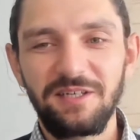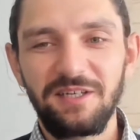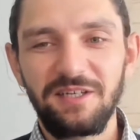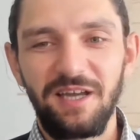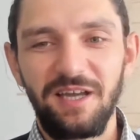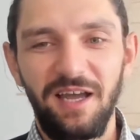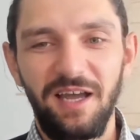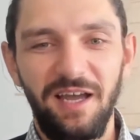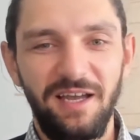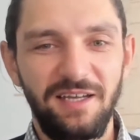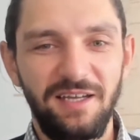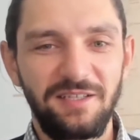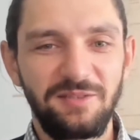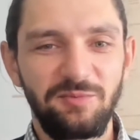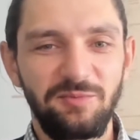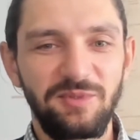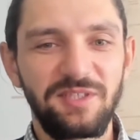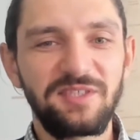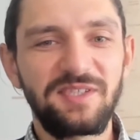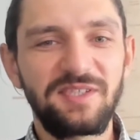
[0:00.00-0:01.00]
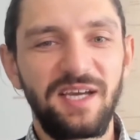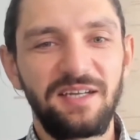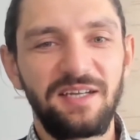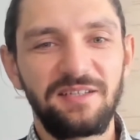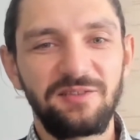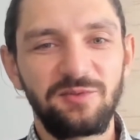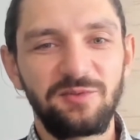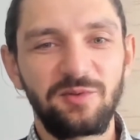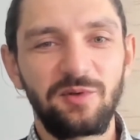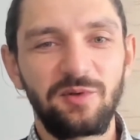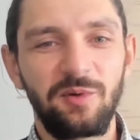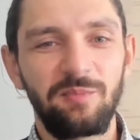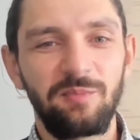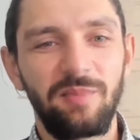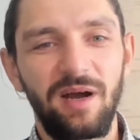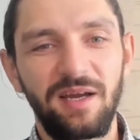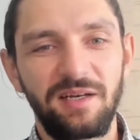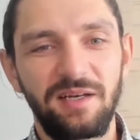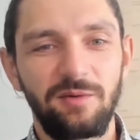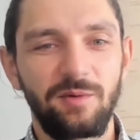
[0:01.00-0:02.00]
And we decided to
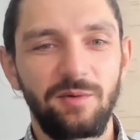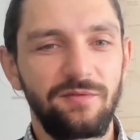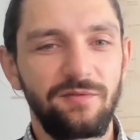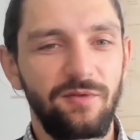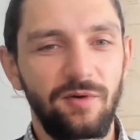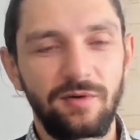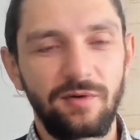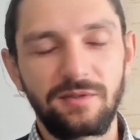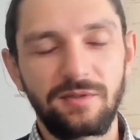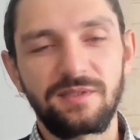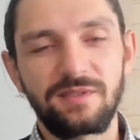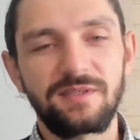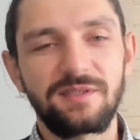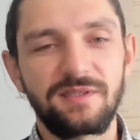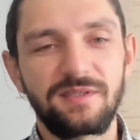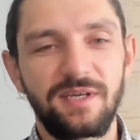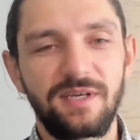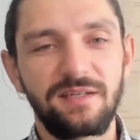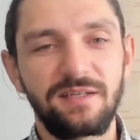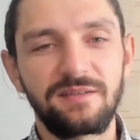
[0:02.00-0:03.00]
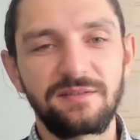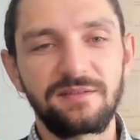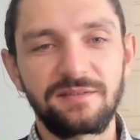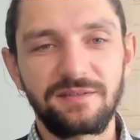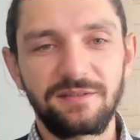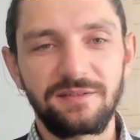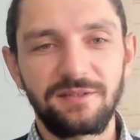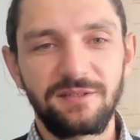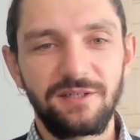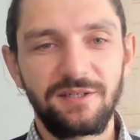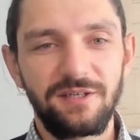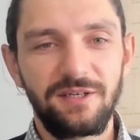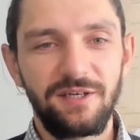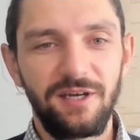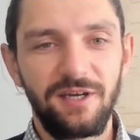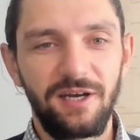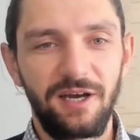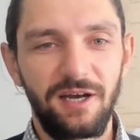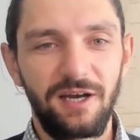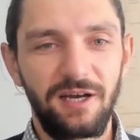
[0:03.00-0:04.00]
combine our forces and
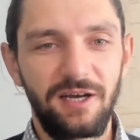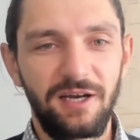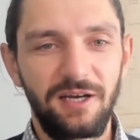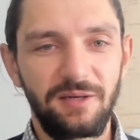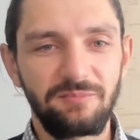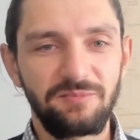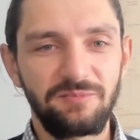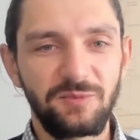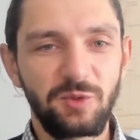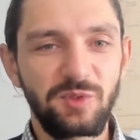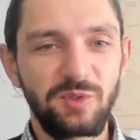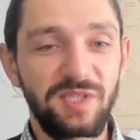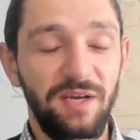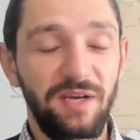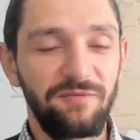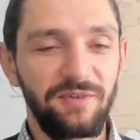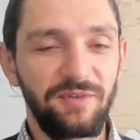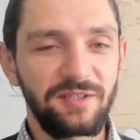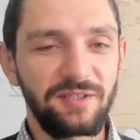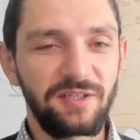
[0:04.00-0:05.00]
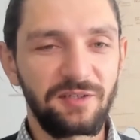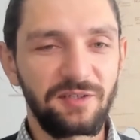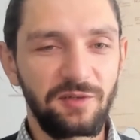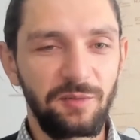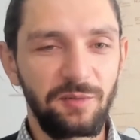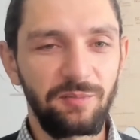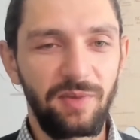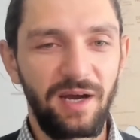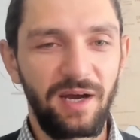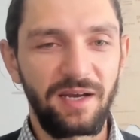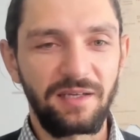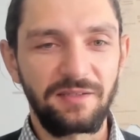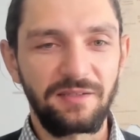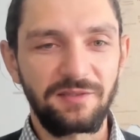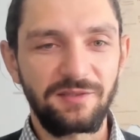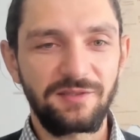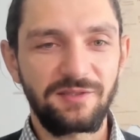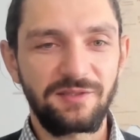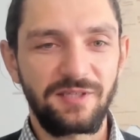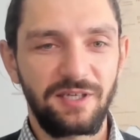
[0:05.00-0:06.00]
do something that
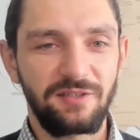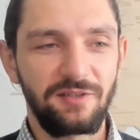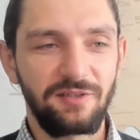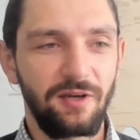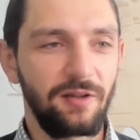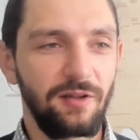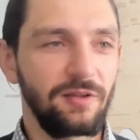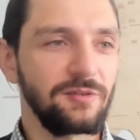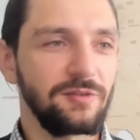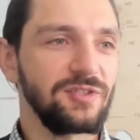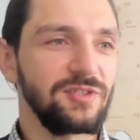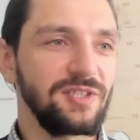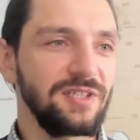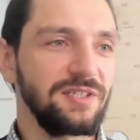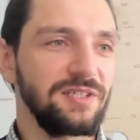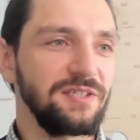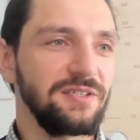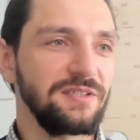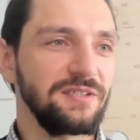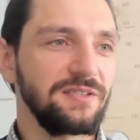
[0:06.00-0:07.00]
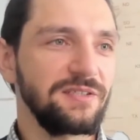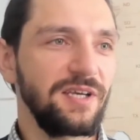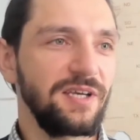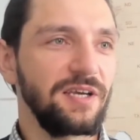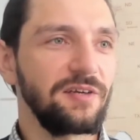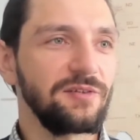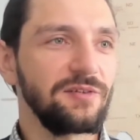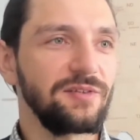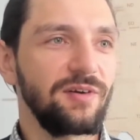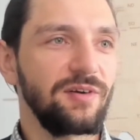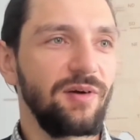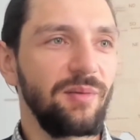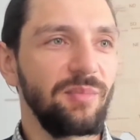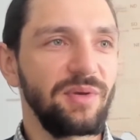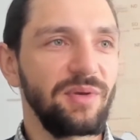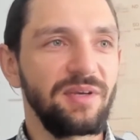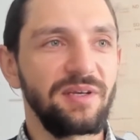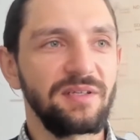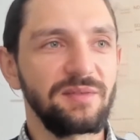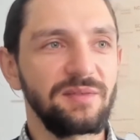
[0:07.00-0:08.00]
combines technology,
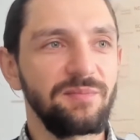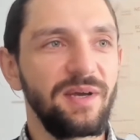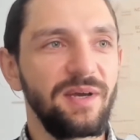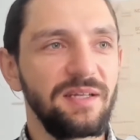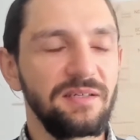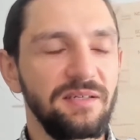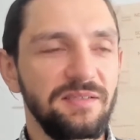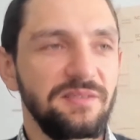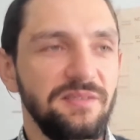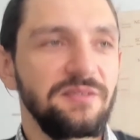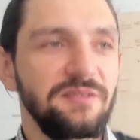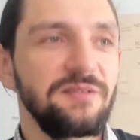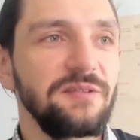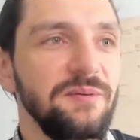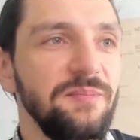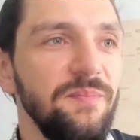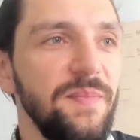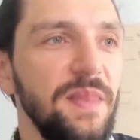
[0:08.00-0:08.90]
psychotherapy, and medicine.